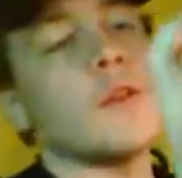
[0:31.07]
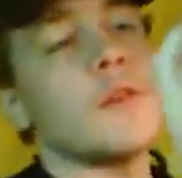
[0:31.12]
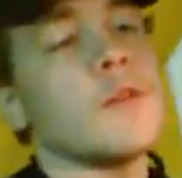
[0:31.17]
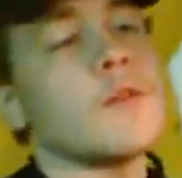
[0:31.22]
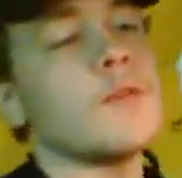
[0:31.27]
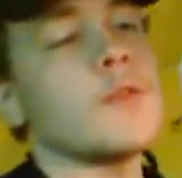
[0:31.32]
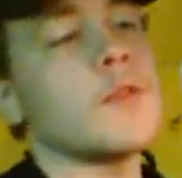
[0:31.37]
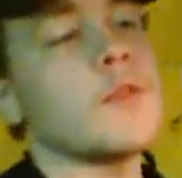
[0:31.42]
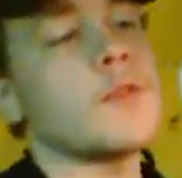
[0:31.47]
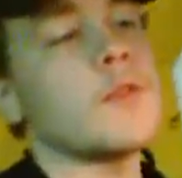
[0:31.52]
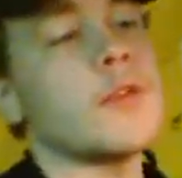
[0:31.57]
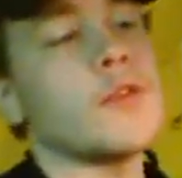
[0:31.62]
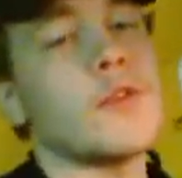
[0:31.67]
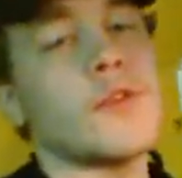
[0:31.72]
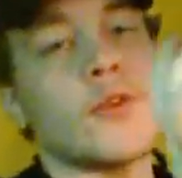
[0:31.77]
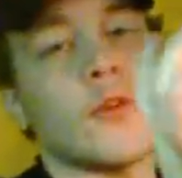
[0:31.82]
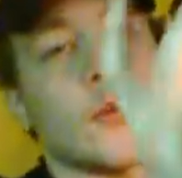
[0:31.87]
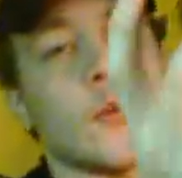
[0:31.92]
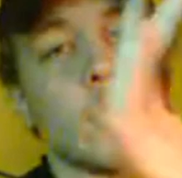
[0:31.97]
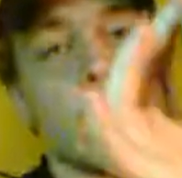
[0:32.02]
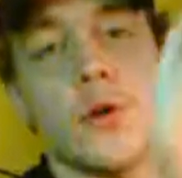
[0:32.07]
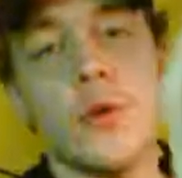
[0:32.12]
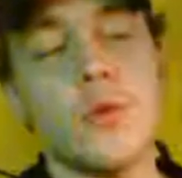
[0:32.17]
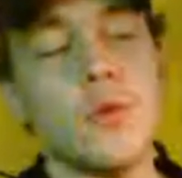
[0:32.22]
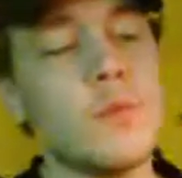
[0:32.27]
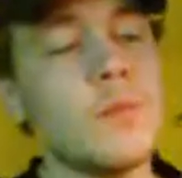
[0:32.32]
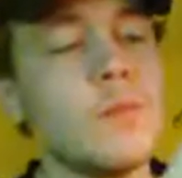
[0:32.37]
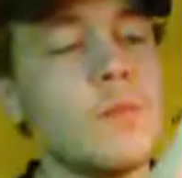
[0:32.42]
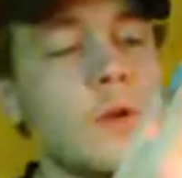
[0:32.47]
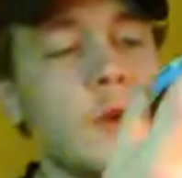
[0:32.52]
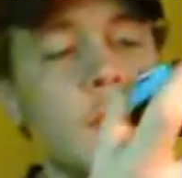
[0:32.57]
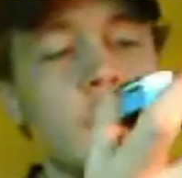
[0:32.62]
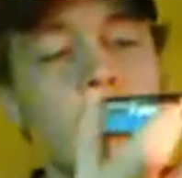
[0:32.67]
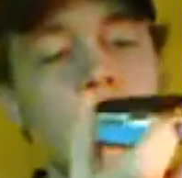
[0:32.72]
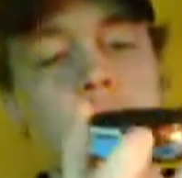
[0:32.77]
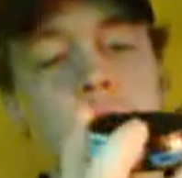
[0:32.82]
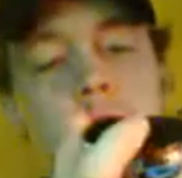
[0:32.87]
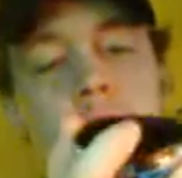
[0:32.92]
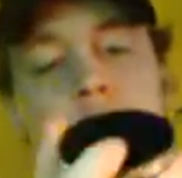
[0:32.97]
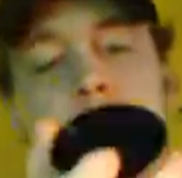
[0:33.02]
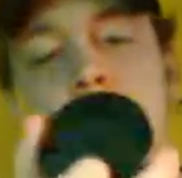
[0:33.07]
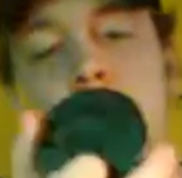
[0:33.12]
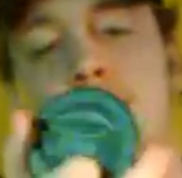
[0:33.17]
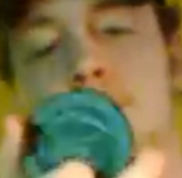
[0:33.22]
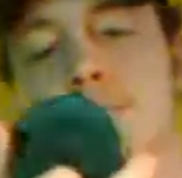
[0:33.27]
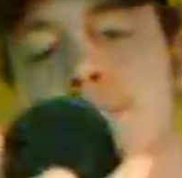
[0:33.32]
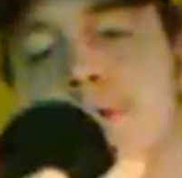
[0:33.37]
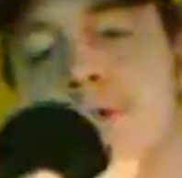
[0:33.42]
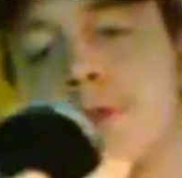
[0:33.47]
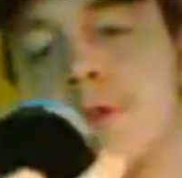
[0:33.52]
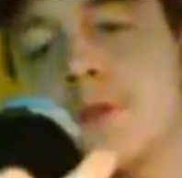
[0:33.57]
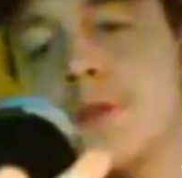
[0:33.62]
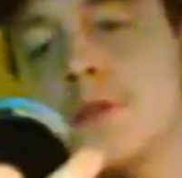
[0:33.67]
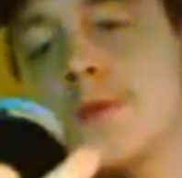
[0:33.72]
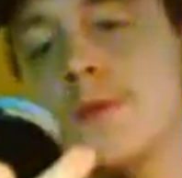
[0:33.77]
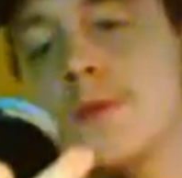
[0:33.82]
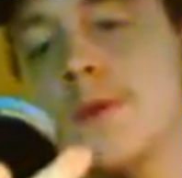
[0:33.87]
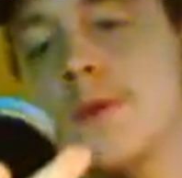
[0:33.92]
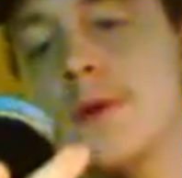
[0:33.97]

the Thunder Chrome snoozes.